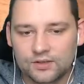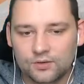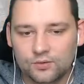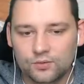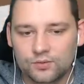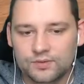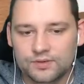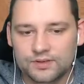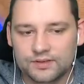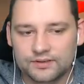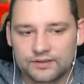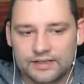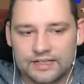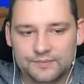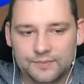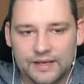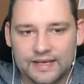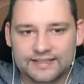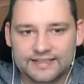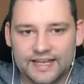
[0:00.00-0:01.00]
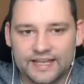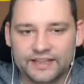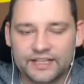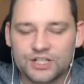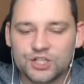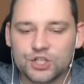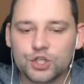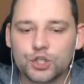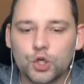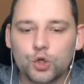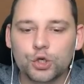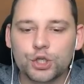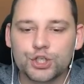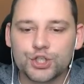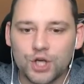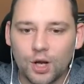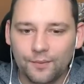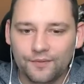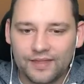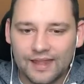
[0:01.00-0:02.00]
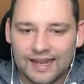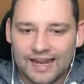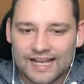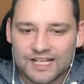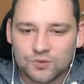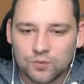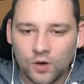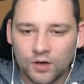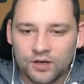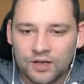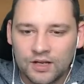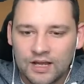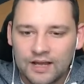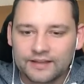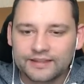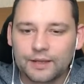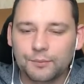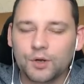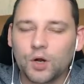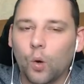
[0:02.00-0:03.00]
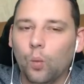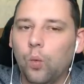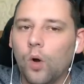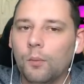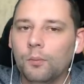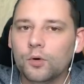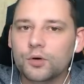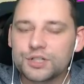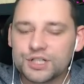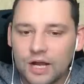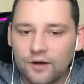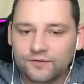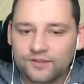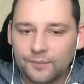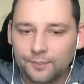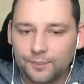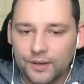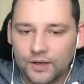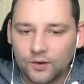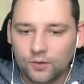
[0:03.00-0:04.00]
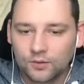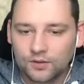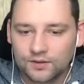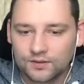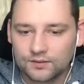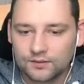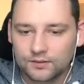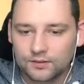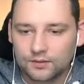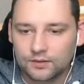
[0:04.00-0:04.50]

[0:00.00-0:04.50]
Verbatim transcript: little, this piece here. This should do the job for that last one. Then we got one more shelf to build.